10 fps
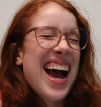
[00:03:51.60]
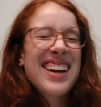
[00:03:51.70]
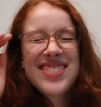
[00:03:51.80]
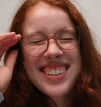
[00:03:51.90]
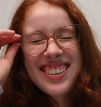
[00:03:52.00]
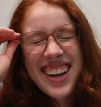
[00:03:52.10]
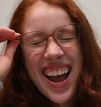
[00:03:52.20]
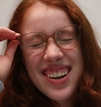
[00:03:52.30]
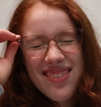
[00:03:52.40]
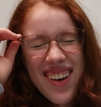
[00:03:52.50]
I'm still
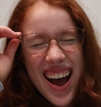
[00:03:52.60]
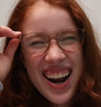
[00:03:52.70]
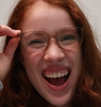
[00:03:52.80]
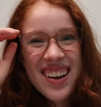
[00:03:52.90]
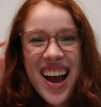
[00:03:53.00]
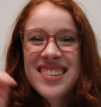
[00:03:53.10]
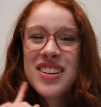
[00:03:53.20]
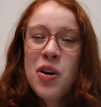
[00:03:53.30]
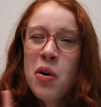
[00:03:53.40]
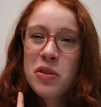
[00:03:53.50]
kind of mad. I
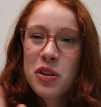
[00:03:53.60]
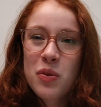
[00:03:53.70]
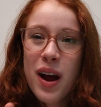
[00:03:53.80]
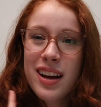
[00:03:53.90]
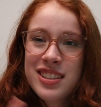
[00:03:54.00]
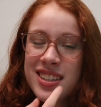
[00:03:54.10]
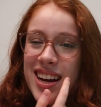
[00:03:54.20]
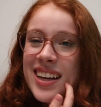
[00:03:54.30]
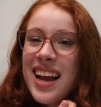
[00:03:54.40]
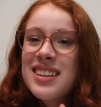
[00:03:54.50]
still hold a grudge
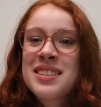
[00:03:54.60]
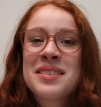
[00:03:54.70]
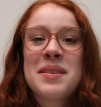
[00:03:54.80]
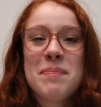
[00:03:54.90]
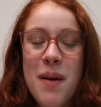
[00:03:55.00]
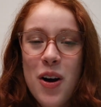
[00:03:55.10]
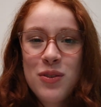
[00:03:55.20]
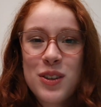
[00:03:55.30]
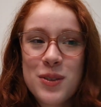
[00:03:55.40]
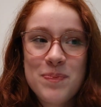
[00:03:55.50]
against
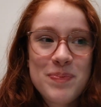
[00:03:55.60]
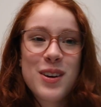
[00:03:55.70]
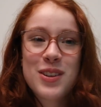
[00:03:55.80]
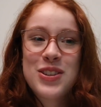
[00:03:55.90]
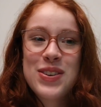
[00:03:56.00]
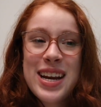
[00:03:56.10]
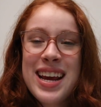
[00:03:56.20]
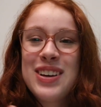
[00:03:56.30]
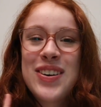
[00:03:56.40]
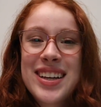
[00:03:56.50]
Marvel for
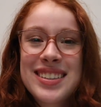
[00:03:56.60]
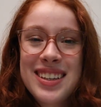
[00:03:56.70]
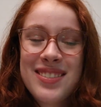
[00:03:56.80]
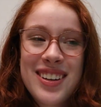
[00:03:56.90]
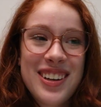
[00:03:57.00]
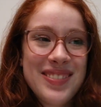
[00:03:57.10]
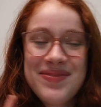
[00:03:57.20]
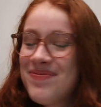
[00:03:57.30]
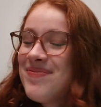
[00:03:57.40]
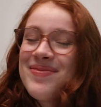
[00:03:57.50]
treating Quicksilver
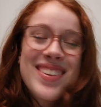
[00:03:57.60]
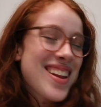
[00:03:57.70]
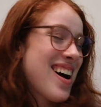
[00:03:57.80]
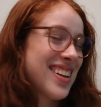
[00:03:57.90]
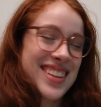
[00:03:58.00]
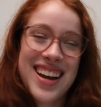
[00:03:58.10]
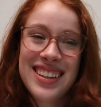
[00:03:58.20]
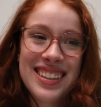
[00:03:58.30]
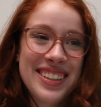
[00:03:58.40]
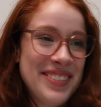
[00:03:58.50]
not
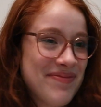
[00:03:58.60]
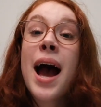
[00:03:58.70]
that good.